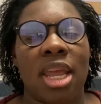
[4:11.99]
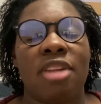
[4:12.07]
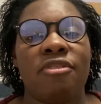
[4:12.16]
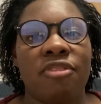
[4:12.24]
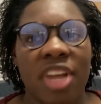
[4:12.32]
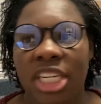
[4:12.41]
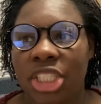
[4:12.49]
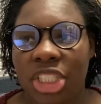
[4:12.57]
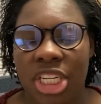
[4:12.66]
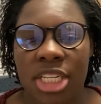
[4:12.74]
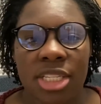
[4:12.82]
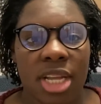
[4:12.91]

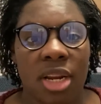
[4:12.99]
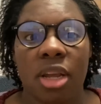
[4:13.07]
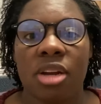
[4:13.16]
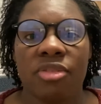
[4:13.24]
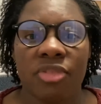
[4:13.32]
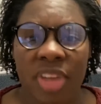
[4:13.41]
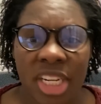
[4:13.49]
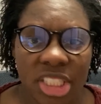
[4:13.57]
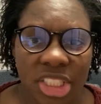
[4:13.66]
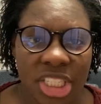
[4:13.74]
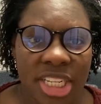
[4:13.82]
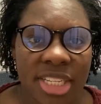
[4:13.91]
inventions and
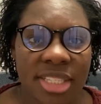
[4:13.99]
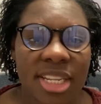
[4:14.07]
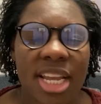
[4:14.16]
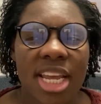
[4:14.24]
conventions